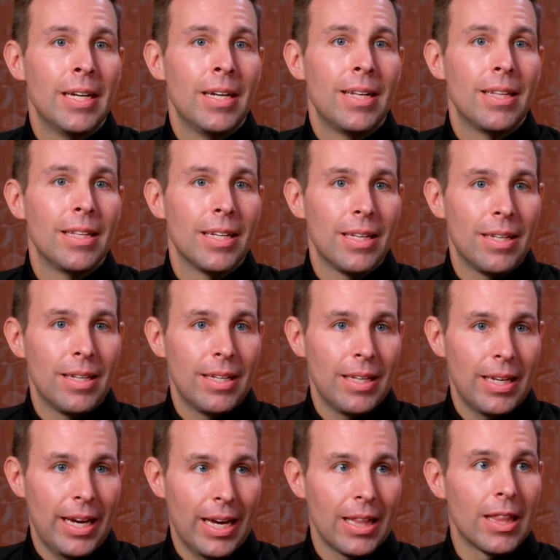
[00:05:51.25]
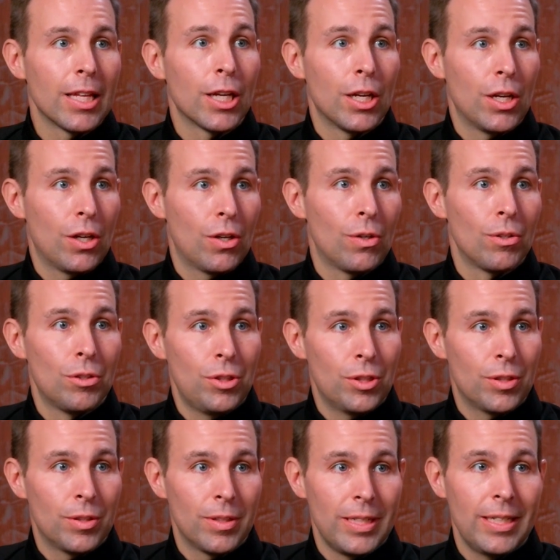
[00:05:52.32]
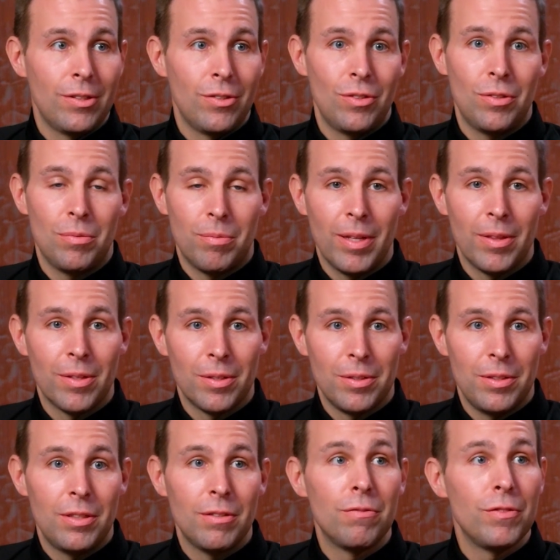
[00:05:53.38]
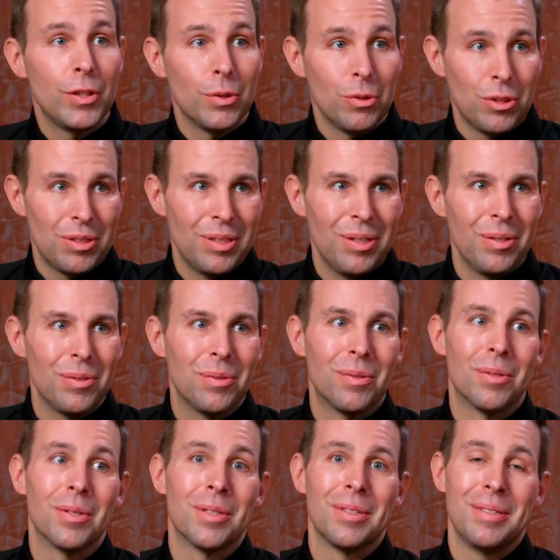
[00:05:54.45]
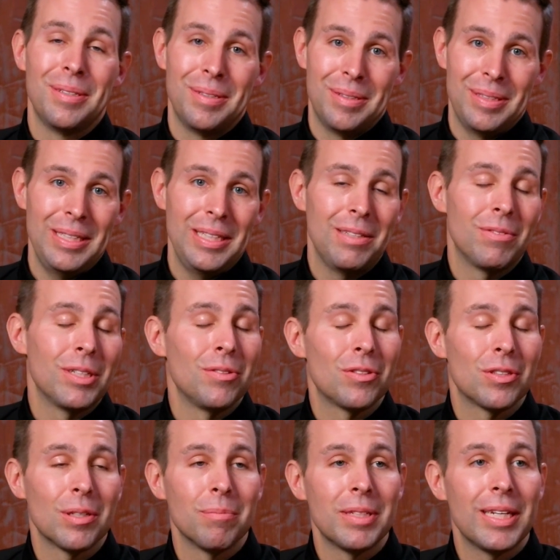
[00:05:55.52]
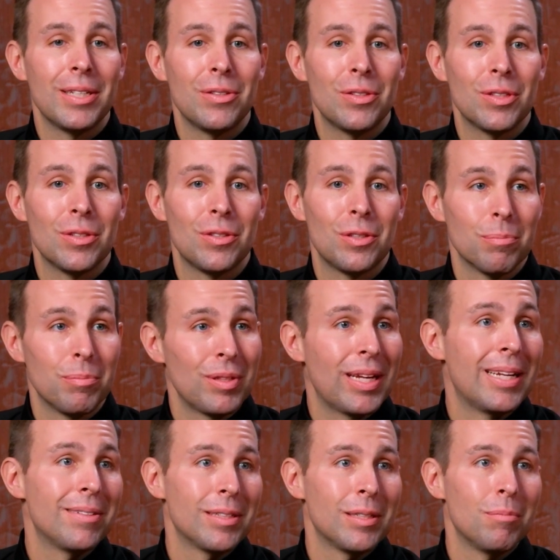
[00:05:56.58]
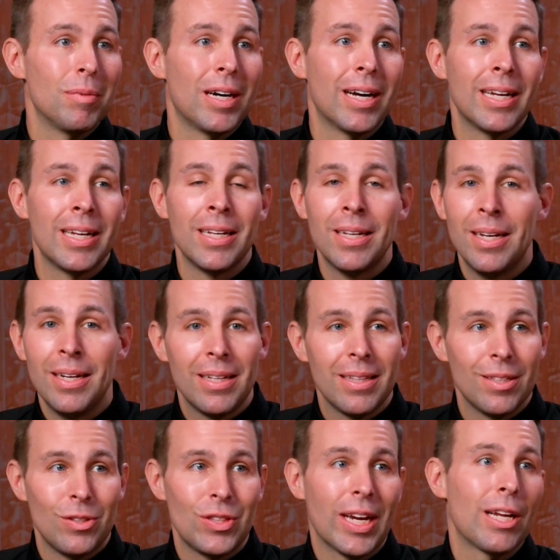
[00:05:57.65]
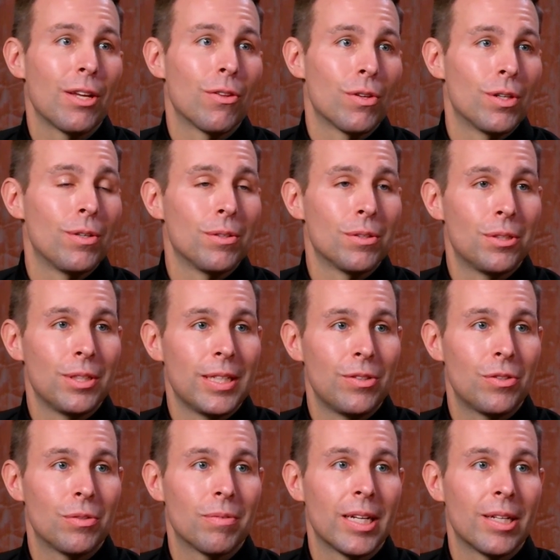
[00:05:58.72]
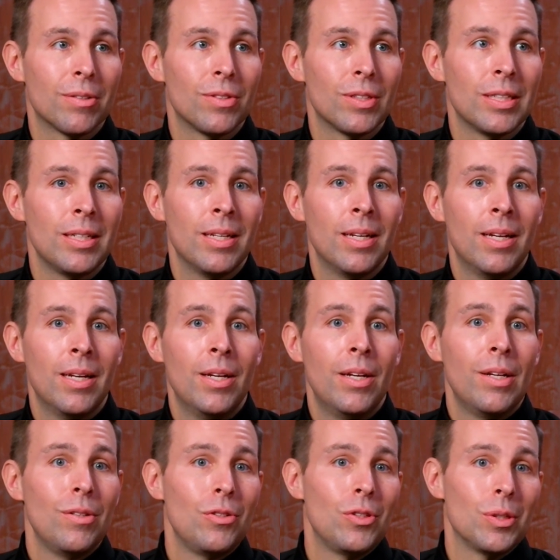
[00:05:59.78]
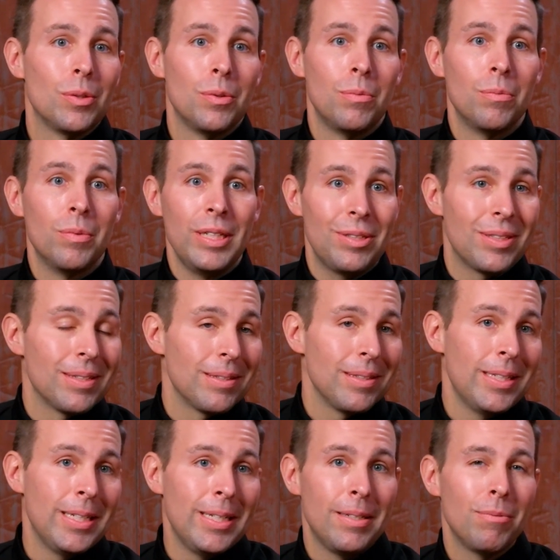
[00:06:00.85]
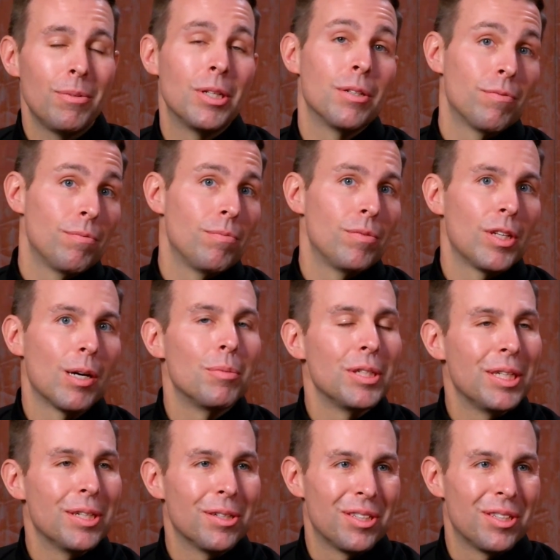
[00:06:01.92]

the Catholic culture gets rather diffused or even in some cases supplanted by the secular culture that surrounds it. So recently, well, a couple years